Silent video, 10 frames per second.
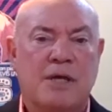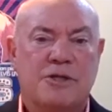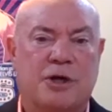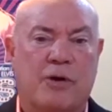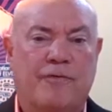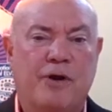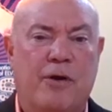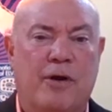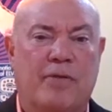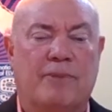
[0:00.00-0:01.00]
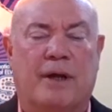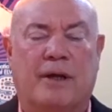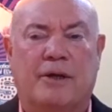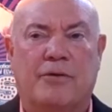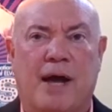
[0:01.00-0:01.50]
so if you're a,
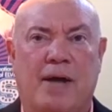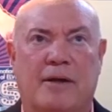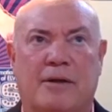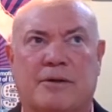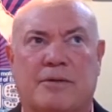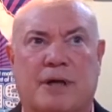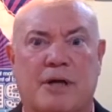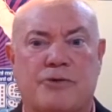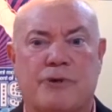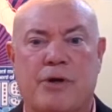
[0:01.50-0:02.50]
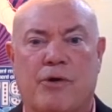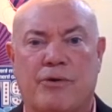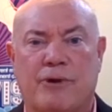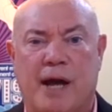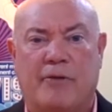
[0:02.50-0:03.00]
a United Country or
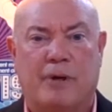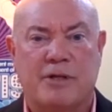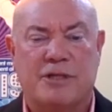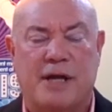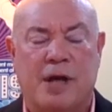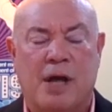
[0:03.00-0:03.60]
United Real Estate